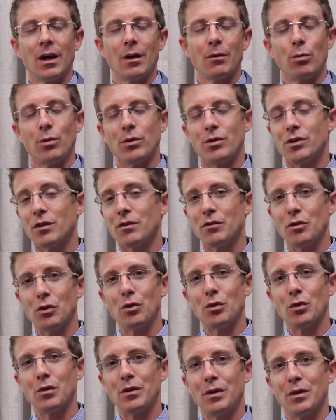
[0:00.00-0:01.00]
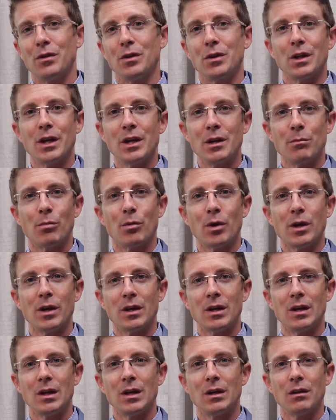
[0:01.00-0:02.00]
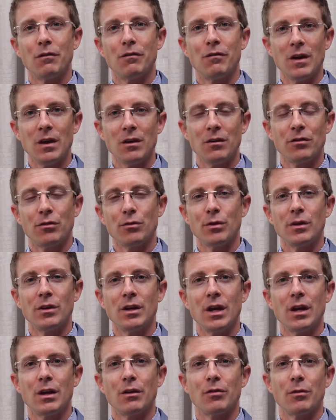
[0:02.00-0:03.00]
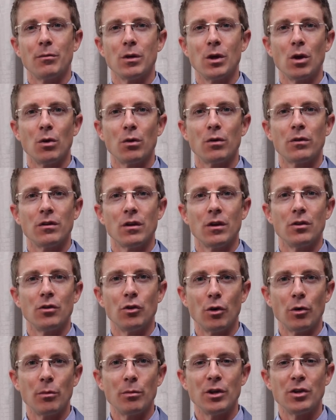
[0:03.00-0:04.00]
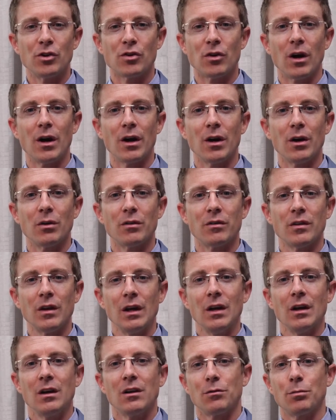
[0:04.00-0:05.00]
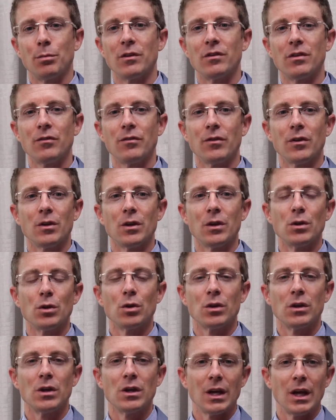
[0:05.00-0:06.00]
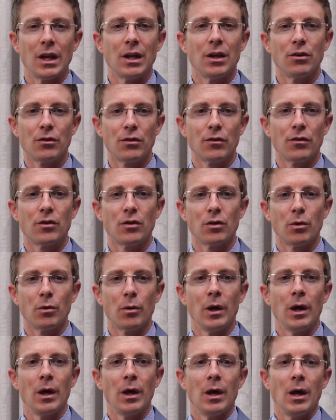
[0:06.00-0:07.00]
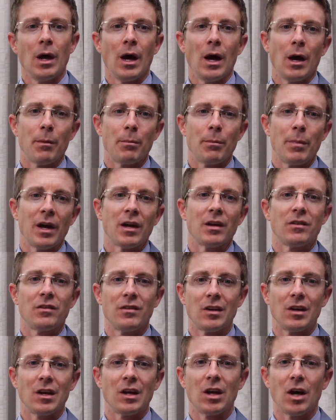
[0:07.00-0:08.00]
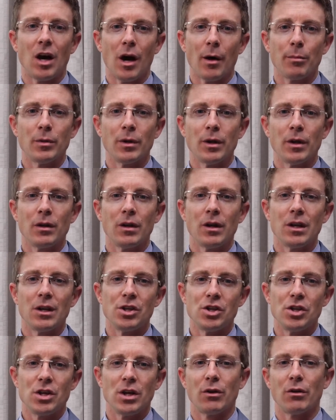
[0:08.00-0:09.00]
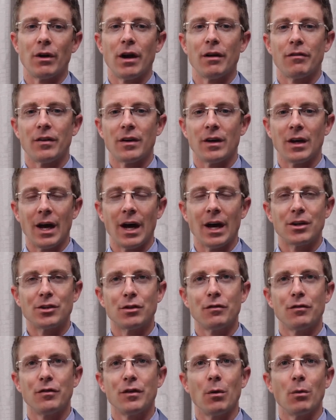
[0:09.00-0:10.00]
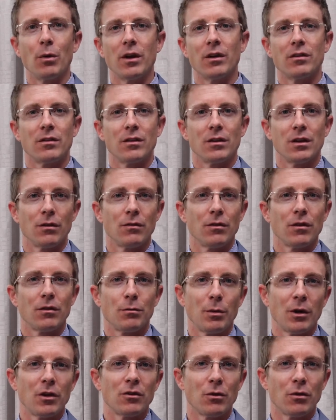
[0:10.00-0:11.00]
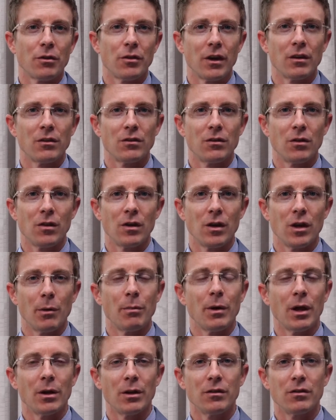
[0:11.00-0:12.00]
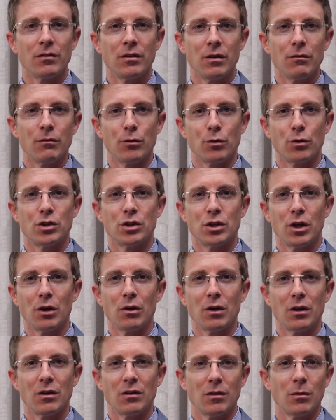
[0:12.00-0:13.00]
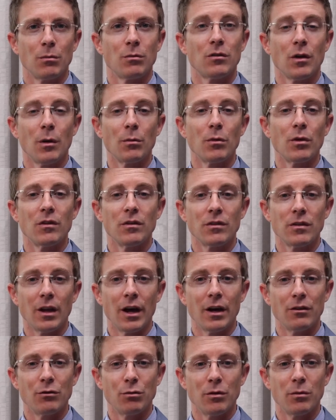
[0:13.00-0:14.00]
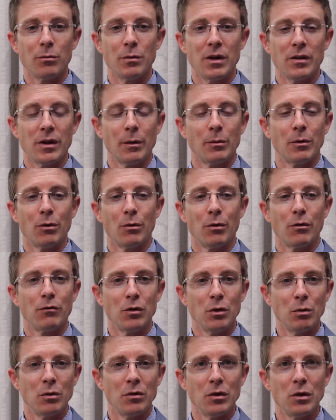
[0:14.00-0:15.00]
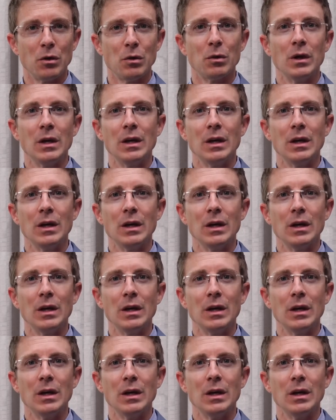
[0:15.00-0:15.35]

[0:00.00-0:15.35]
We just heard the late-breaking Phase 3 data from the OAKS and DERBY trials, specifically looking at intravitreal pegcetacoplan in geographic atrophy. I want to give a special thanks to the Apellis team for sharing some summary slides with me that I'm going to review with you.